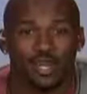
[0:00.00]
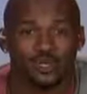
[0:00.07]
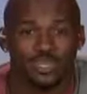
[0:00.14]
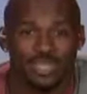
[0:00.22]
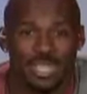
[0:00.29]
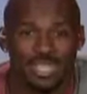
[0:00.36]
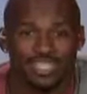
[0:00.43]
go
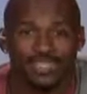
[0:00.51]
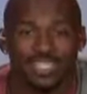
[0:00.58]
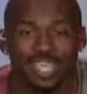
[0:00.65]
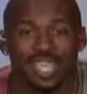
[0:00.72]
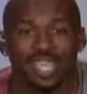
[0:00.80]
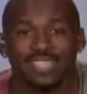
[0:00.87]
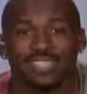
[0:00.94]
to that
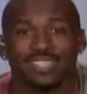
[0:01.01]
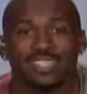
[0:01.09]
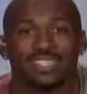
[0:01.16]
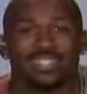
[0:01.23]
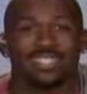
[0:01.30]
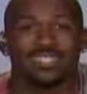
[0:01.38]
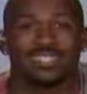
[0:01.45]
site,
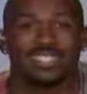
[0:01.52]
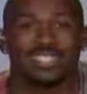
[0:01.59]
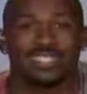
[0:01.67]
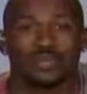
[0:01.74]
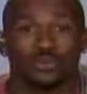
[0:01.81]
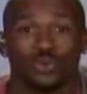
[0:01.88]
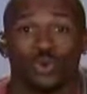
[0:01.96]
see
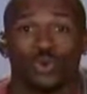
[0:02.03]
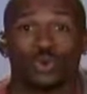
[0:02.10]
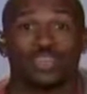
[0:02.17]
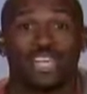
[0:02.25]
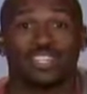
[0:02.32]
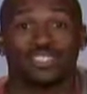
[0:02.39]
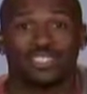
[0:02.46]
some
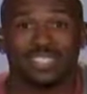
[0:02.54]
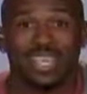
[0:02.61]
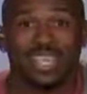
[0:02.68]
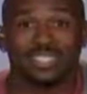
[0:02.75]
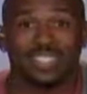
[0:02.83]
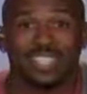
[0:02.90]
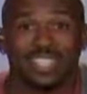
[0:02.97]
cool
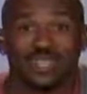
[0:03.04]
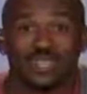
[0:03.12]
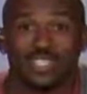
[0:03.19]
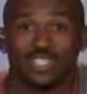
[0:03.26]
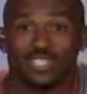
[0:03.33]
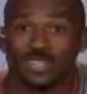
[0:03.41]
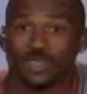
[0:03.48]
exercises that you
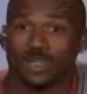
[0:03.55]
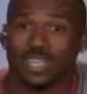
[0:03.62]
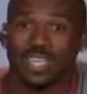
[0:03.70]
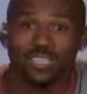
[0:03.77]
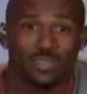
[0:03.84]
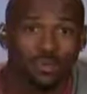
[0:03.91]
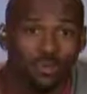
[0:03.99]
can do
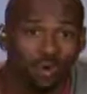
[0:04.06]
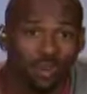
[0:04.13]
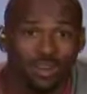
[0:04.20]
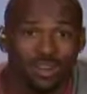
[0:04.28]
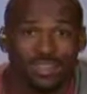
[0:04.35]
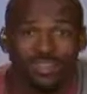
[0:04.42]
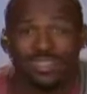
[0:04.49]
in the
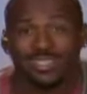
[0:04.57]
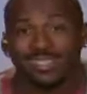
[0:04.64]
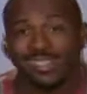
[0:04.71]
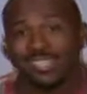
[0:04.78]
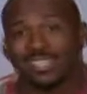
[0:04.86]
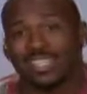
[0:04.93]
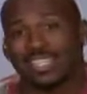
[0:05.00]
park,
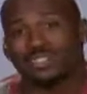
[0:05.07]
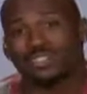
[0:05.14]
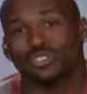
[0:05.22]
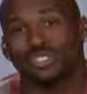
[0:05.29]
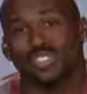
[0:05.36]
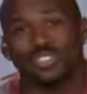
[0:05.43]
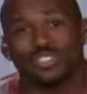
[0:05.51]
things
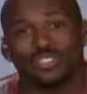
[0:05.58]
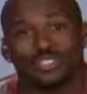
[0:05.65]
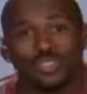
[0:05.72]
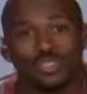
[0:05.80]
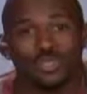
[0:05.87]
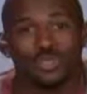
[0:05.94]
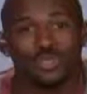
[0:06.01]
you can
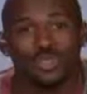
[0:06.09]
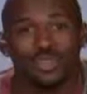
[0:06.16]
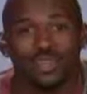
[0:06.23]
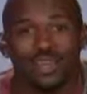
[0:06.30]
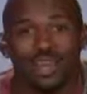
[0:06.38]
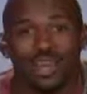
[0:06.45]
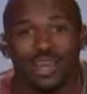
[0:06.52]
do
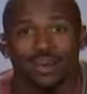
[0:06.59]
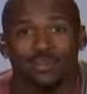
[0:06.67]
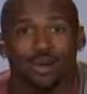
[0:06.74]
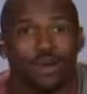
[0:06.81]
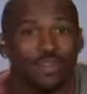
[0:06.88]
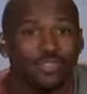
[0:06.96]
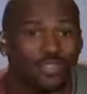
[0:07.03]
um,
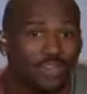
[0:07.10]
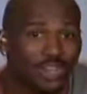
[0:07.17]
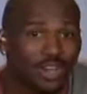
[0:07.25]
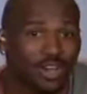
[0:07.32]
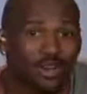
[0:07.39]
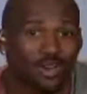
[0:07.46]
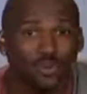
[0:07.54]
on the
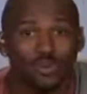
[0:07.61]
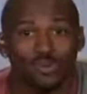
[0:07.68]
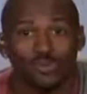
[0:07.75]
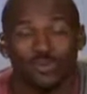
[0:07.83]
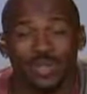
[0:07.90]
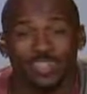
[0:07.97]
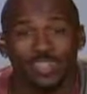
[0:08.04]
go
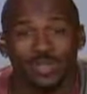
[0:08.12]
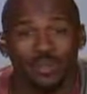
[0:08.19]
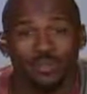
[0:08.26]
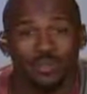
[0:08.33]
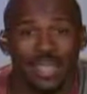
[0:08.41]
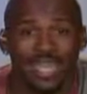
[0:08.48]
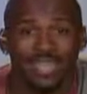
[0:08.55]
with
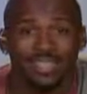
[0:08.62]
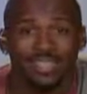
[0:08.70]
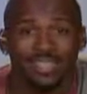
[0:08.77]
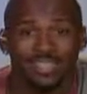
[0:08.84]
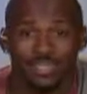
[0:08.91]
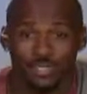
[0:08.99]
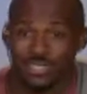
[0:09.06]
your pet.
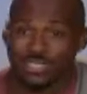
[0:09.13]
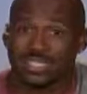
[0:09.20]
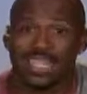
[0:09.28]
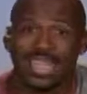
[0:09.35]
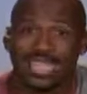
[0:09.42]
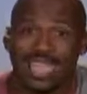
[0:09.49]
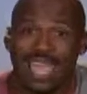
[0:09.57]
You're
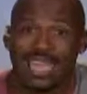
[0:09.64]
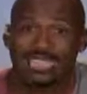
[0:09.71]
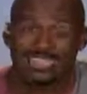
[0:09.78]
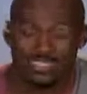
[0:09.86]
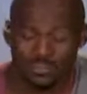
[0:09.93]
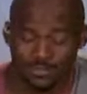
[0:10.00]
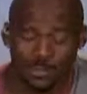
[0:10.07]
staying
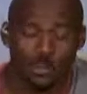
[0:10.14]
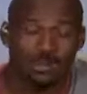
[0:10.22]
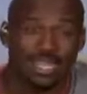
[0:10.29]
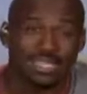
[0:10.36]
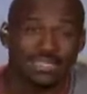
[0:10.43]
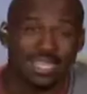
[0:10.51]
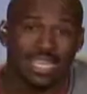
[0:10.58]
active, your
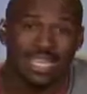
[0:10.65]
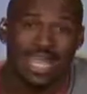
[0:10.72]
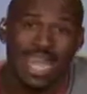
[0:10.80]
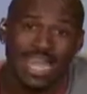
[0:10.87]
pet staying